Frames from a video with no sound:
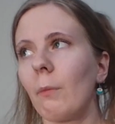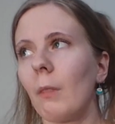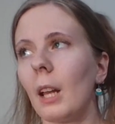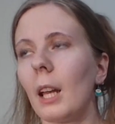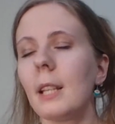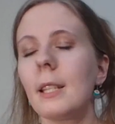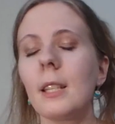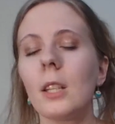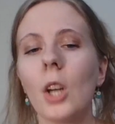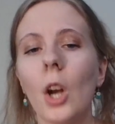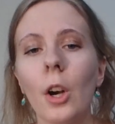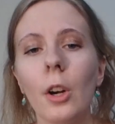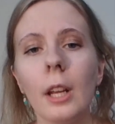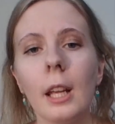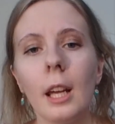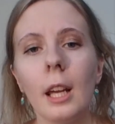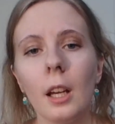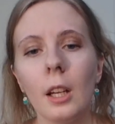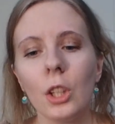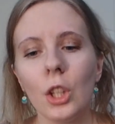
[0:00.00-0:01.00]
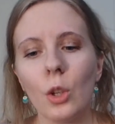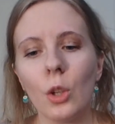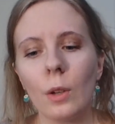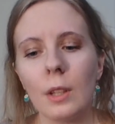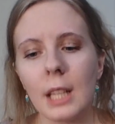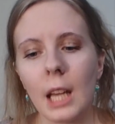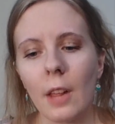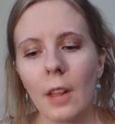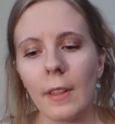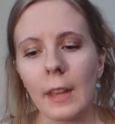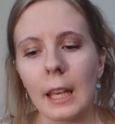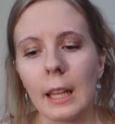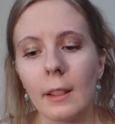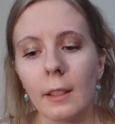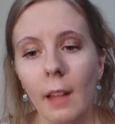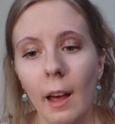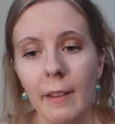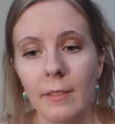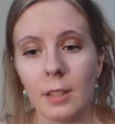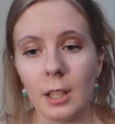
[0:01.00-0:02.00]
because in Narnia, you can tell that he
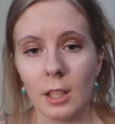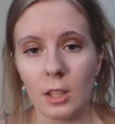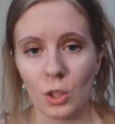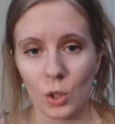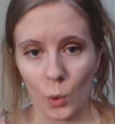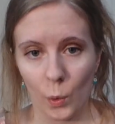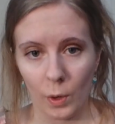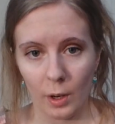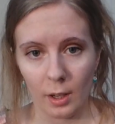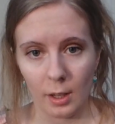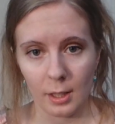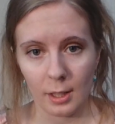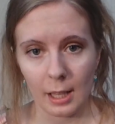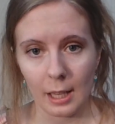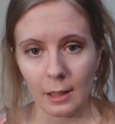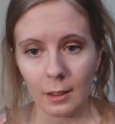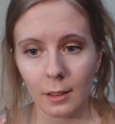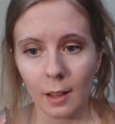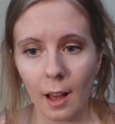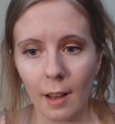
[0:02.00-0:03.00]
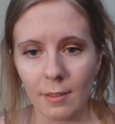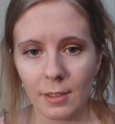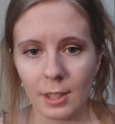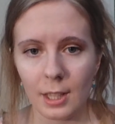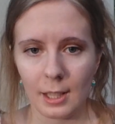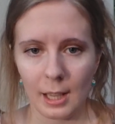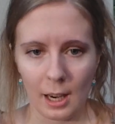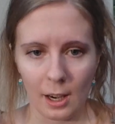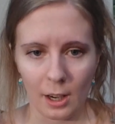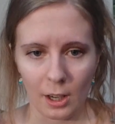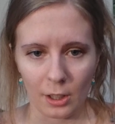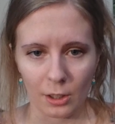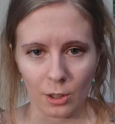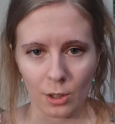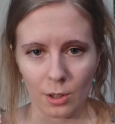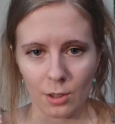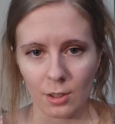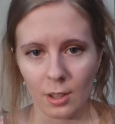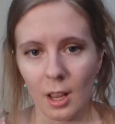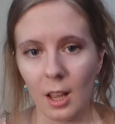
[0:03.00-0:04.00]
loves his stories, he loves his
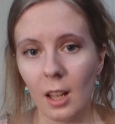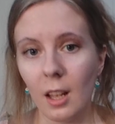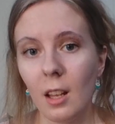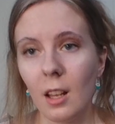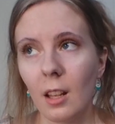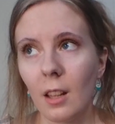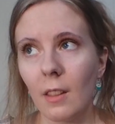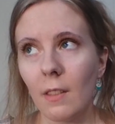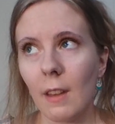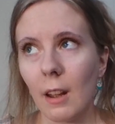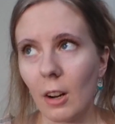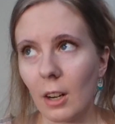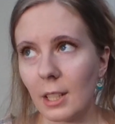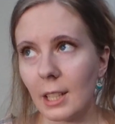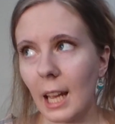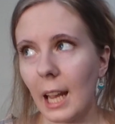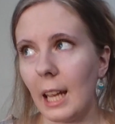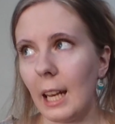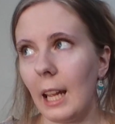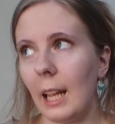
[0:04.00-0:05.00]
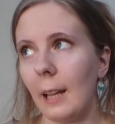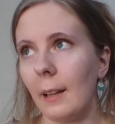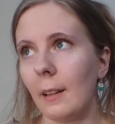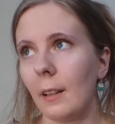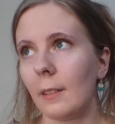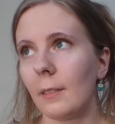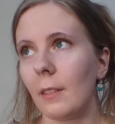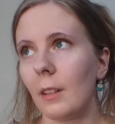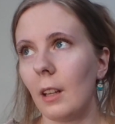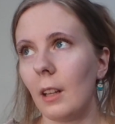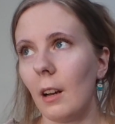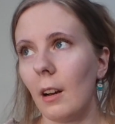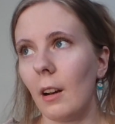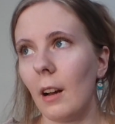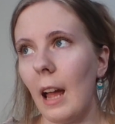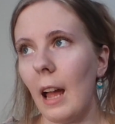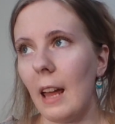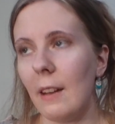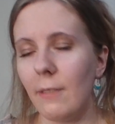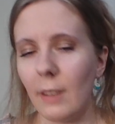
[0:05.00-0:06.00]
characters, they're exciting,
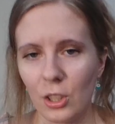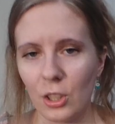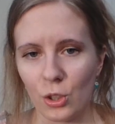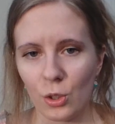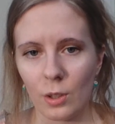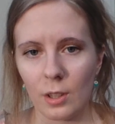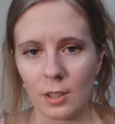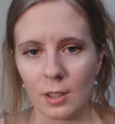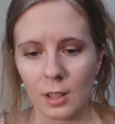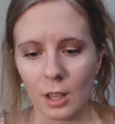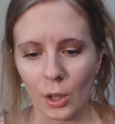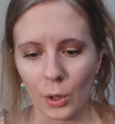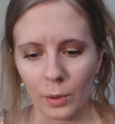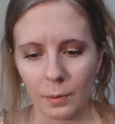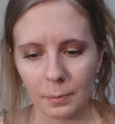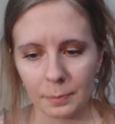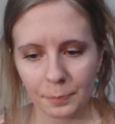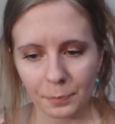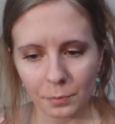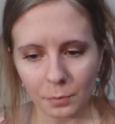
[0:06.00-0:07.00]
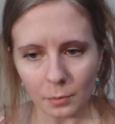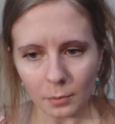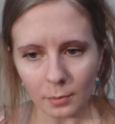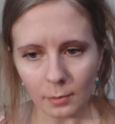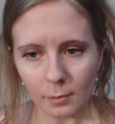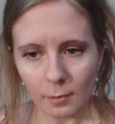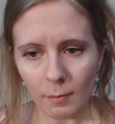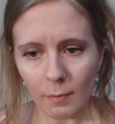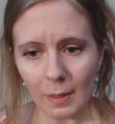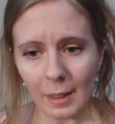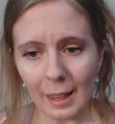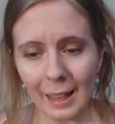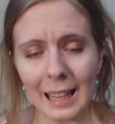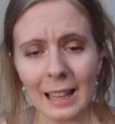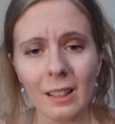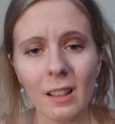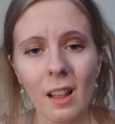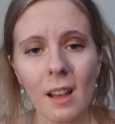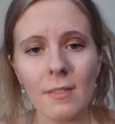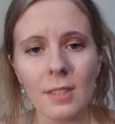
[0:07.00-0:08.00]
they're adventurous,
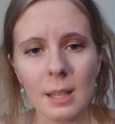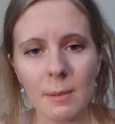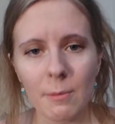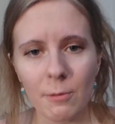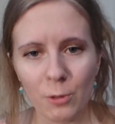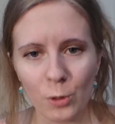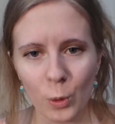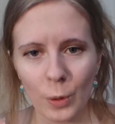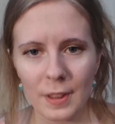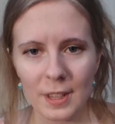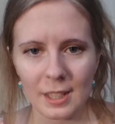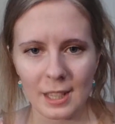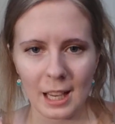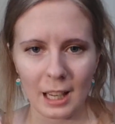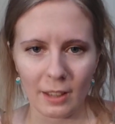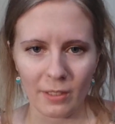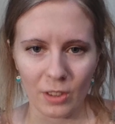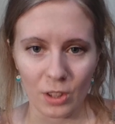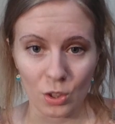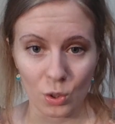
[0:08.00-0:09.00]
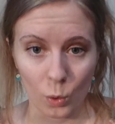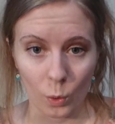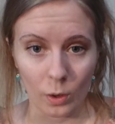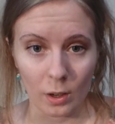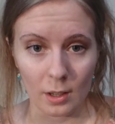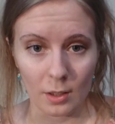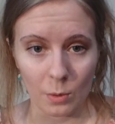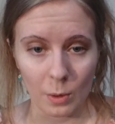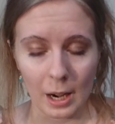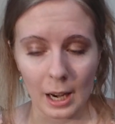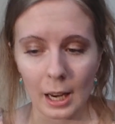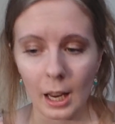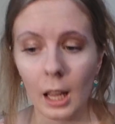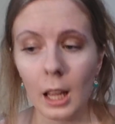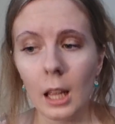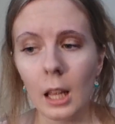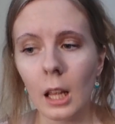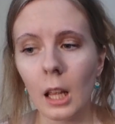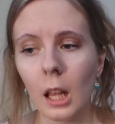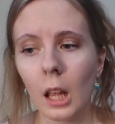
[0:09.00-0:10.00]
he loves them for the sake of the stories, right?
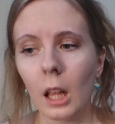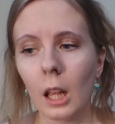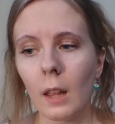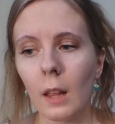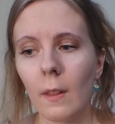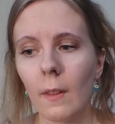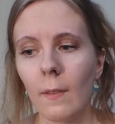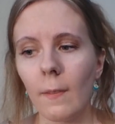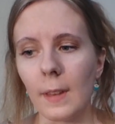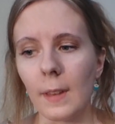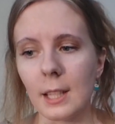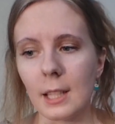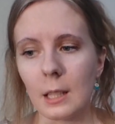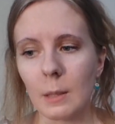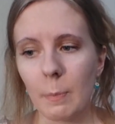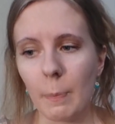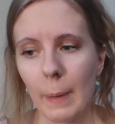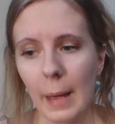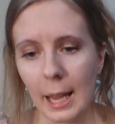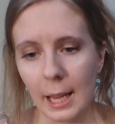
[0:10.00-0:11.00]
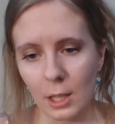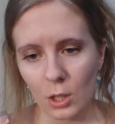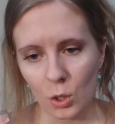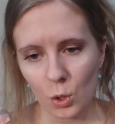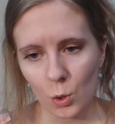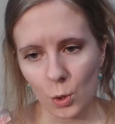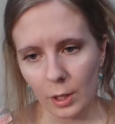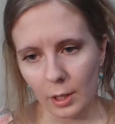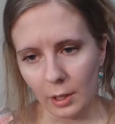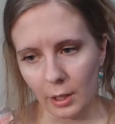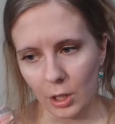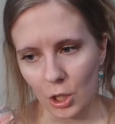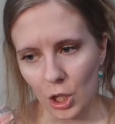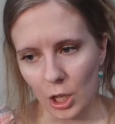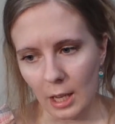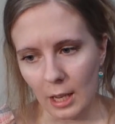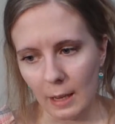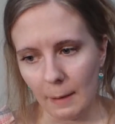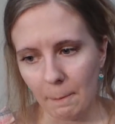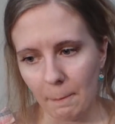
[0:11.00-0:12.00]
The space
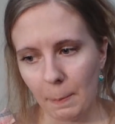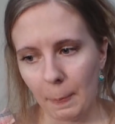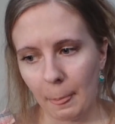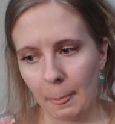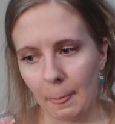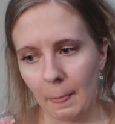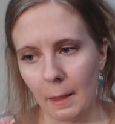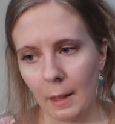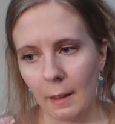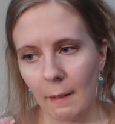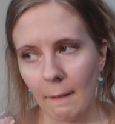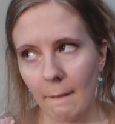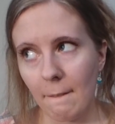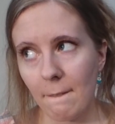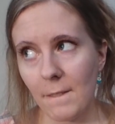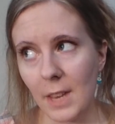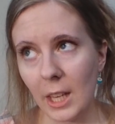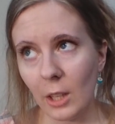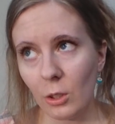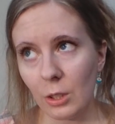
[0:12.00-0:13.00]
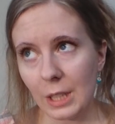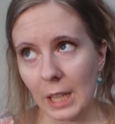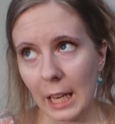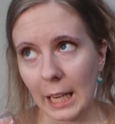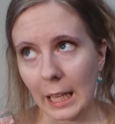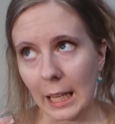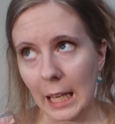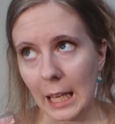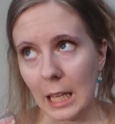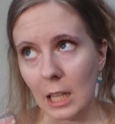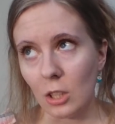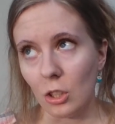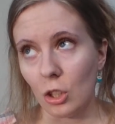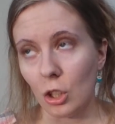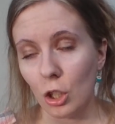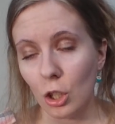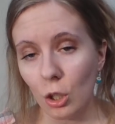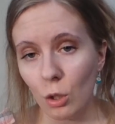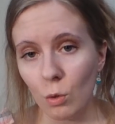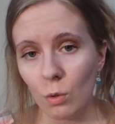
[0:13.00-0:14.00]
trilogy feels like he is
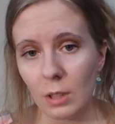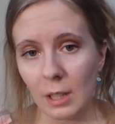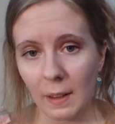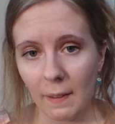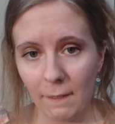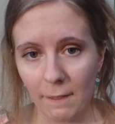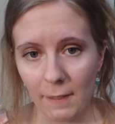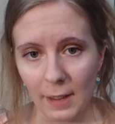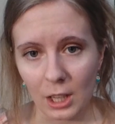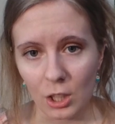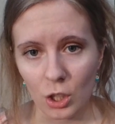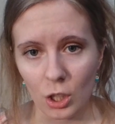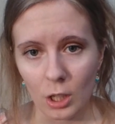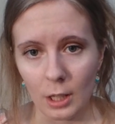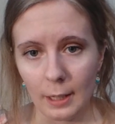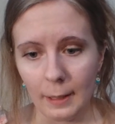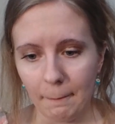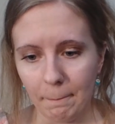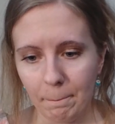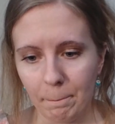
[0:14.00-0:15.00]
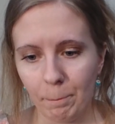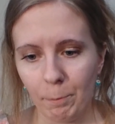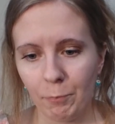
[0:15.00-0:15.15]
using fiction